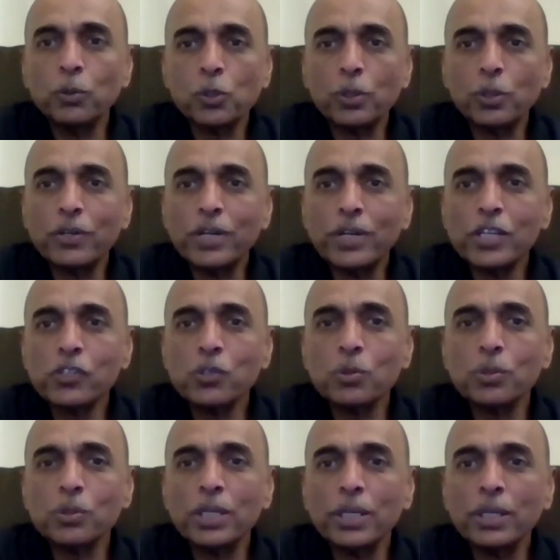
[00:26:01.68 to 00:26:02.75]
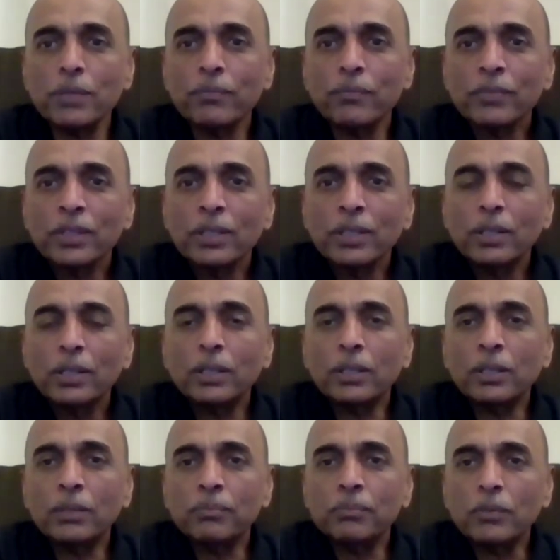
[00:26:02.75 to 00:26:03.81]
should address to the
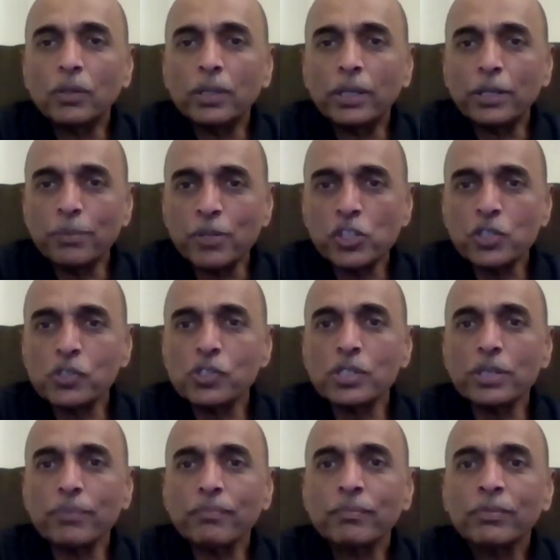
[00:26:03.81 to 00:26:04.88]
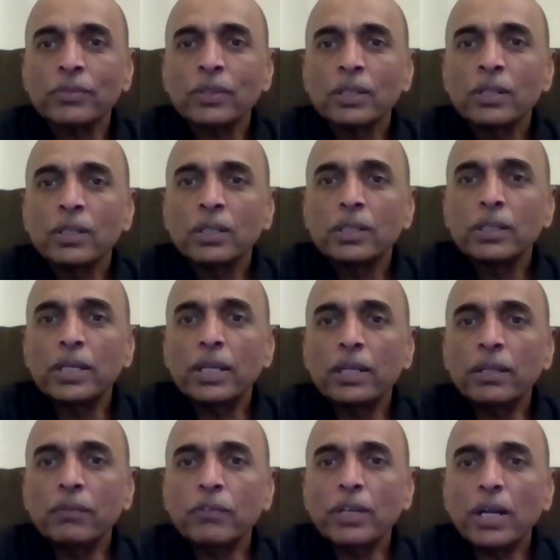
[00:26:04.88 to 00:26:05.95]
admissions team.
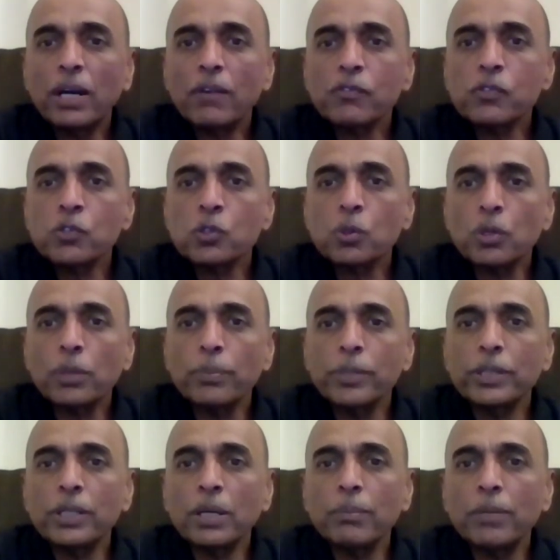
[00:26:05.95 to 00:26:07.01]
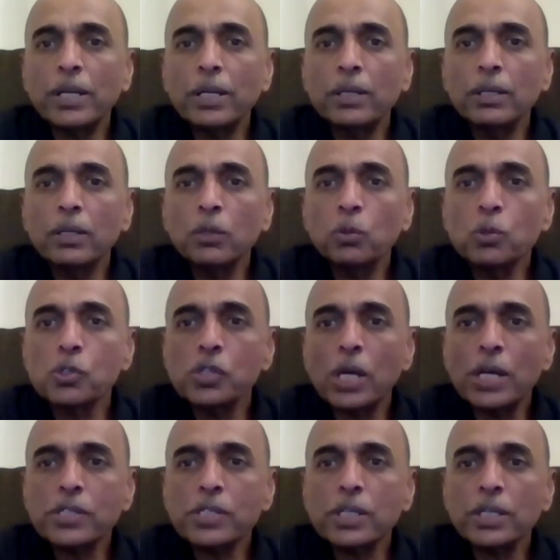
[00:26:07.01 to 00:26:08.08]
Then we have Surabita Mandal, who's
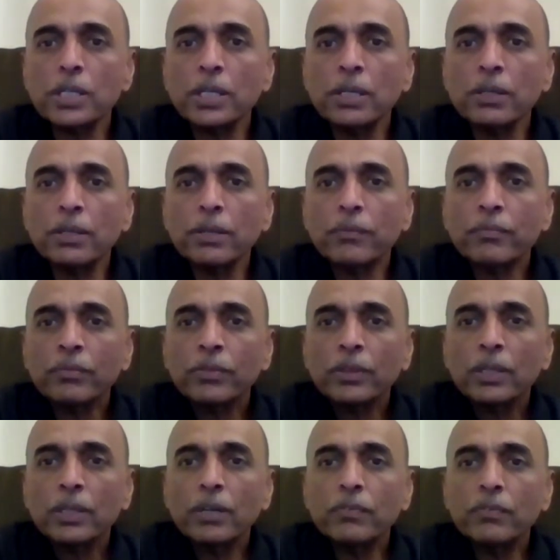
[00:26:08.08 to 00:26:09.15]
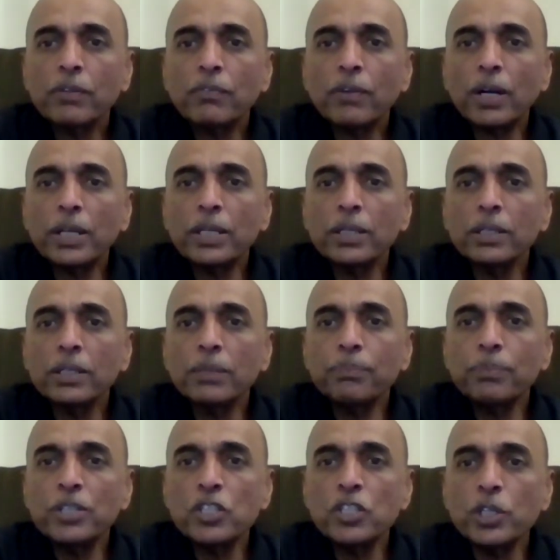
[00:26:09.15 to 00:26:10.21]
asking if the 1 year
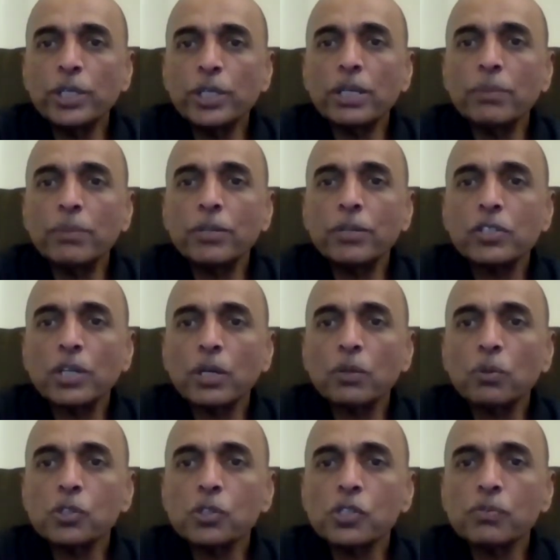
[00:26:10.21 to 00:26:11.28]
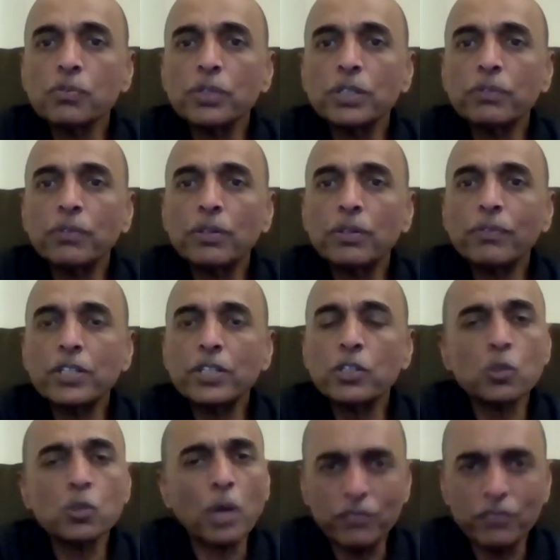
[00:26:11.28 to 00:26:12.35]
PGDM HR course is worth for a fresher.
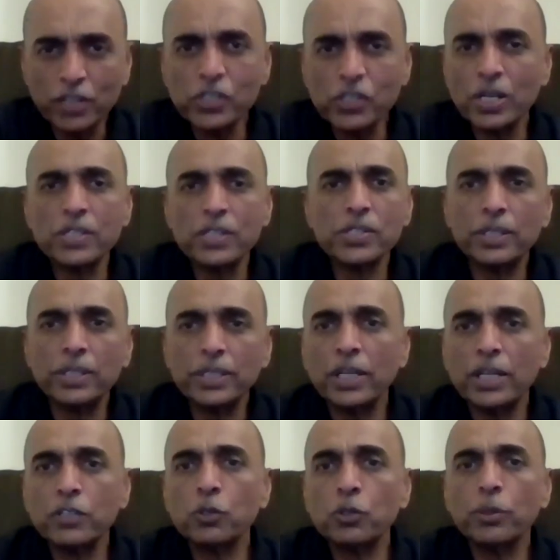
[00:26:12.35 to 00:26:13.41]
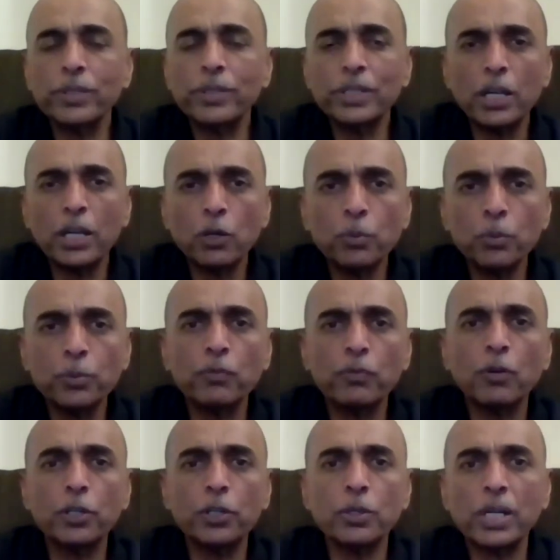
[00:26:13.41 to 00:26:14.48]
So I've just answered that, Surabita. I hope you've
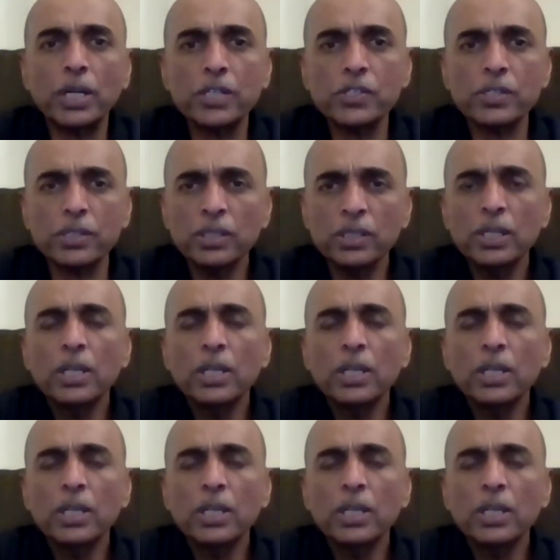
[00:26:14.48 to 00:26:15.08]
got your answer.